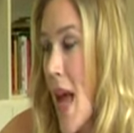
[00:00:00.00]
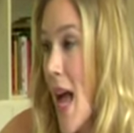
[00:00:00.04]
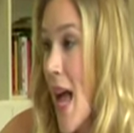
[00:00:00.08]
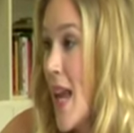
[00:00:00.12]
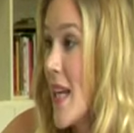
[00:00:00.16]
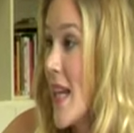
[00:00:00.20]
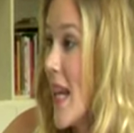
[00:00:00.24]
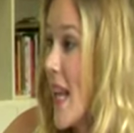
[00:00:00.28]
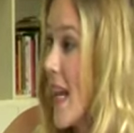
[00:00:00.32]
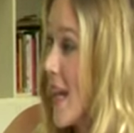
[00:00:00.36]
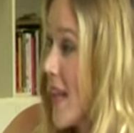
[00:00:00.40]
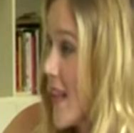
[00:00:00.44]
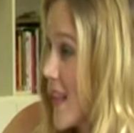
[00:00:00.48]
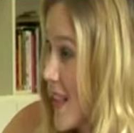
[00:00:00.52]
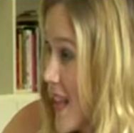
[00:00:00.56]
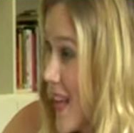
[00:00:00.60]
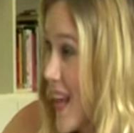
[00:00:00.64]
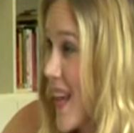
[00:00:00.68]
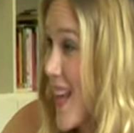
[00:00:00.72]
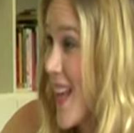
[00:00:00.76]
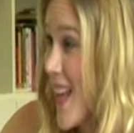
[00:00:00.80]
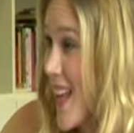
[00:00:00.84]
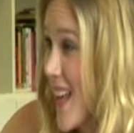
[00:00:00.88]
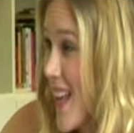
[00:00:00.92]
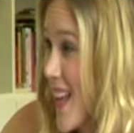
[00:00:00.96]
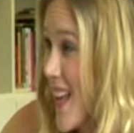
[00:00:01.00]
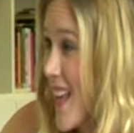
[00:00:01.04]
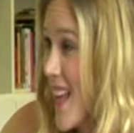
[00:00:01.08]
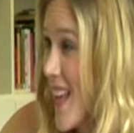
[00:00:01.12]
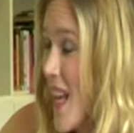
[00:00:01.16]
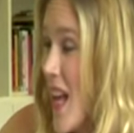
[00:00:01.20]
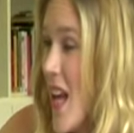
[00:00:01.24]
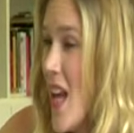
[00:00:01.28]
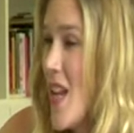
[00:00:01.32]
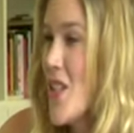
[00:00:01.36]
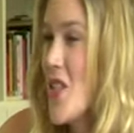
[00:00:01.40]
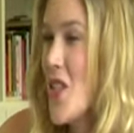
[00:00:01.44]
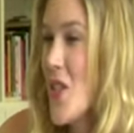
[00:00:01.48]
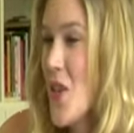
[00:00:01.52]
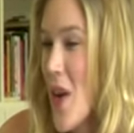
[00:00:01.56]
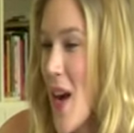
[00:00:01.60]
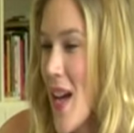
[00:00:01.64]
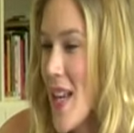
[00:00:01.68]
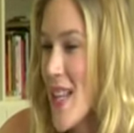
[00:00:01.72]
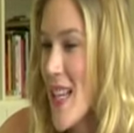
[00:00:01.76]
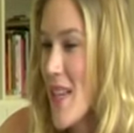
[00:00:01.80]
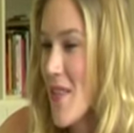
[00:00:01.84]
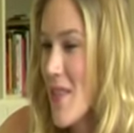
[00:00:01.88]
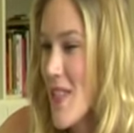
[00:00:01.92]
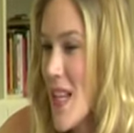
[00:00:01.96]
Annie, yeah. You know,
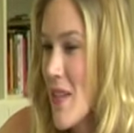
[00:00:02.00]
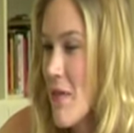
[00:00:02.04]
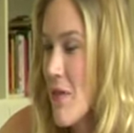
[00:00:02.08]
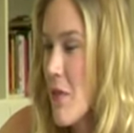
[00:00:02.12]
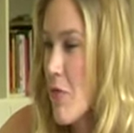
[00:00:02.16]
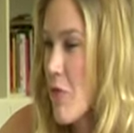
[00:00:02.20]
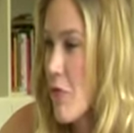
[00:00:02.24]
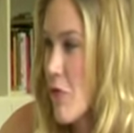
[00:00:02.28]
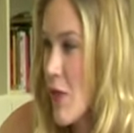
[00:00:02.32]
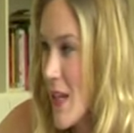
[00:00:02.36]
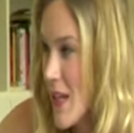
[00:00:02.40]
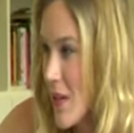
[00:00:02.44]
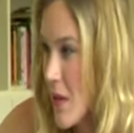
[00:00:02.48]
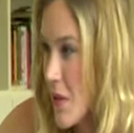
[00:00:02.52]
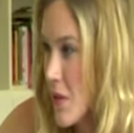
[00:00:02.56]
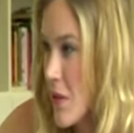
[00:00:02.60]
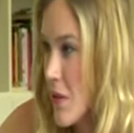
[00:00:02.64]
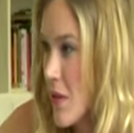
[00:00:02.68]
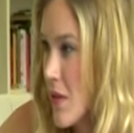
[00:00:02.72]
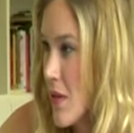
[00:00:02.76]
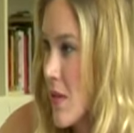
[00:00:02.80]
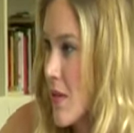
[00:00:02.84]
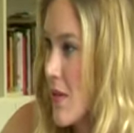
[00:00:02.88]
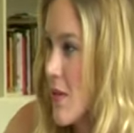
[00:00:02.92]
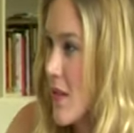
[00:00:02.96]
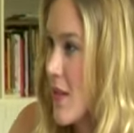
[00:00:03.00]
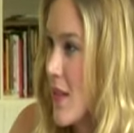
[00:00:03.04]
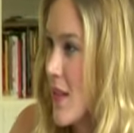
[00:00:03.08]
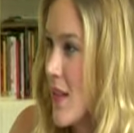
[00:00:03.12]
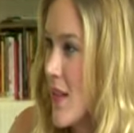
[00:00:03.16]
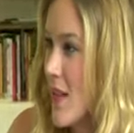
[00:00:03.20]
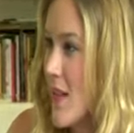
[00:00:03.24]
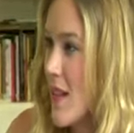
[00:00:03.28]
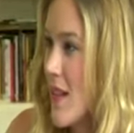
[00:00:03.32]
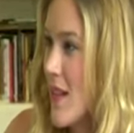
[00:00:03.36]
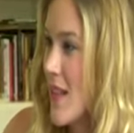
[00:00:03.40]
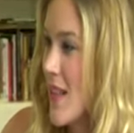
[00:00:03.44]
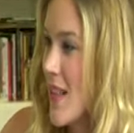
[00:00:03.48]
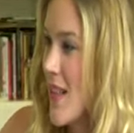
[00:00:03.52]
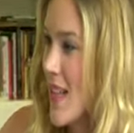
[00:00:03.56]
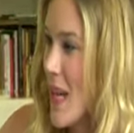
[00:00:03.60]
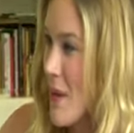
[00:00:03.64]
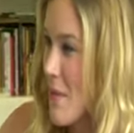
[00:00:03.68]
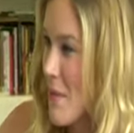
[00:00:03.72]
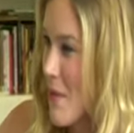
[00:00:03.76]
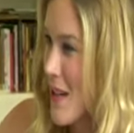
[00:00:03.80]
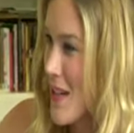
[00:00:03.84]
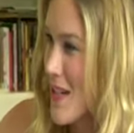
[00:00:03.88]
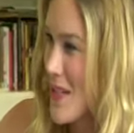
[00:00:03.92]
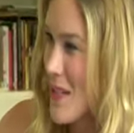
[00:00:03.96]
I'd love to have a real
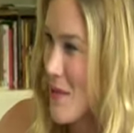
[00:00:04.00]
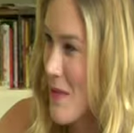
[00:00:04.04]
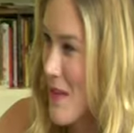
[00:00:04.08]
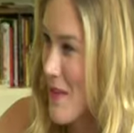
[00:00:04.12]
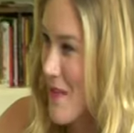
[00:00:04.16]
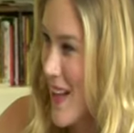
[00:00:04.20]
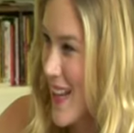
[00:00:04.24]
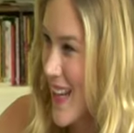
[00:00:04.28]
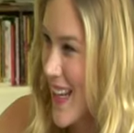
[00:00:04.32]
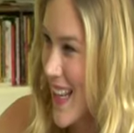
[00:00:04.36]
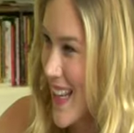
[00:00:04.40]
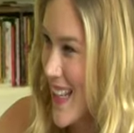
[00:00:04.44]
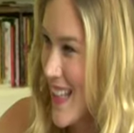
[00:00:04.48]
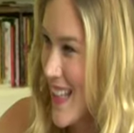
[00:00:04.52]
collaboration with Annie.